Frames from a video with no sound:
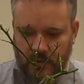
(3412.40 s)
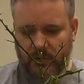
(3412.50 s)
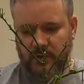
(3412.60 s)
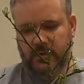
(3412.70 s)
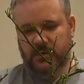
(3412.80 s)

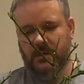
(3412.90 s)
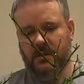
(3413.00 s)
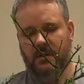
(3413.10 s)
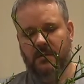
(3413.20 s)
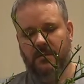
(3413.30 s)
just
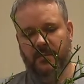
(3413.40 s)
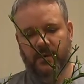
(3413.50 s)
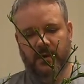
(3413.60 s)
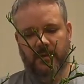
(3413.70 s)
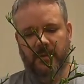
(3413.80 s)

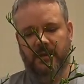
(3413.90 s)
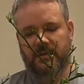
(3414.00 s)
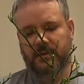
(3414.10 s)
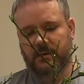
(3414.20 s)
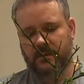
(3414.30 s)
putting them
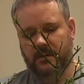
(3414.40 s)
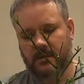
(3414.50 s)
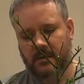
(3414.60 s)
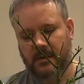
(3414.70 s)
into.